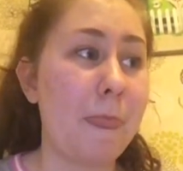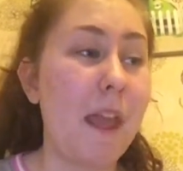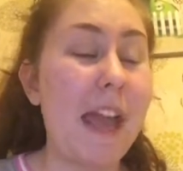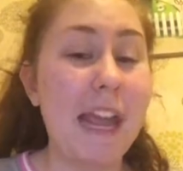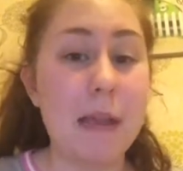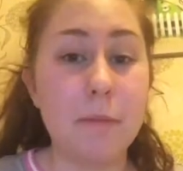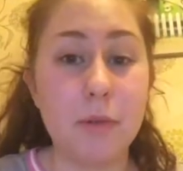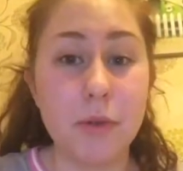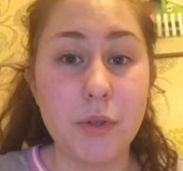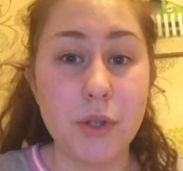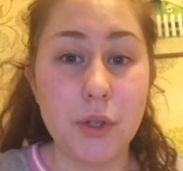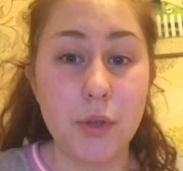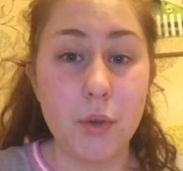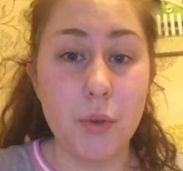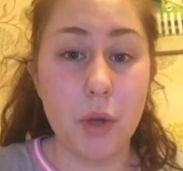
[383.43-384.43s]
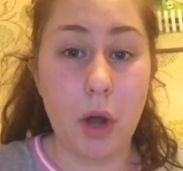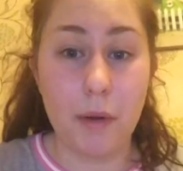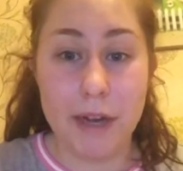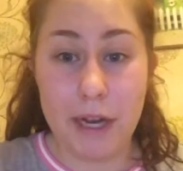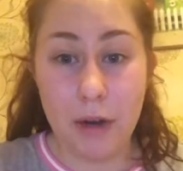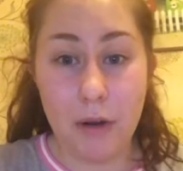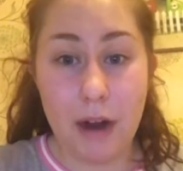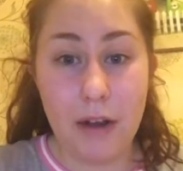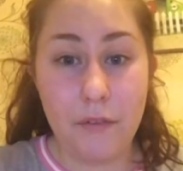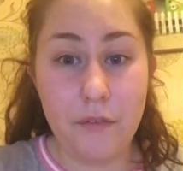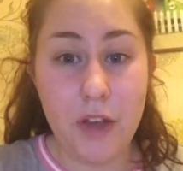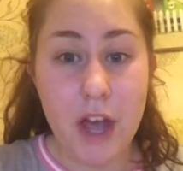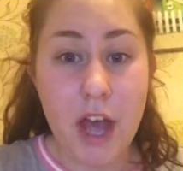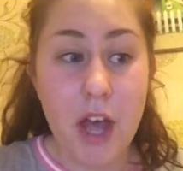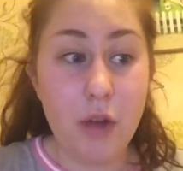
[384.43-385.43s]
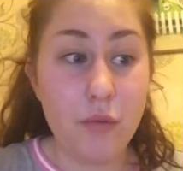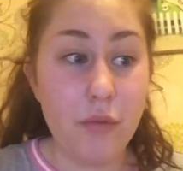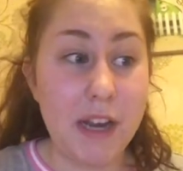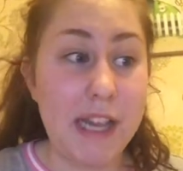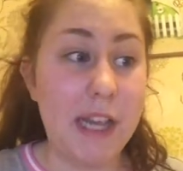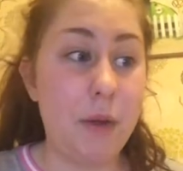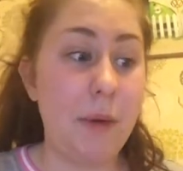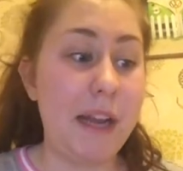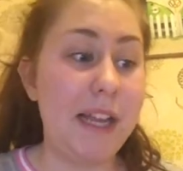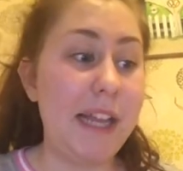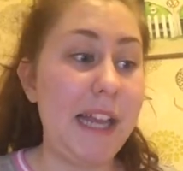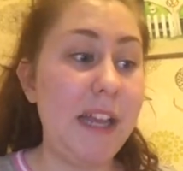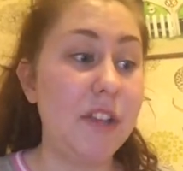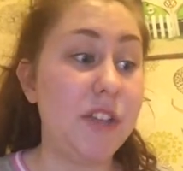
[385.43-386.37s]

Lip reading: able to choreograph really quickly.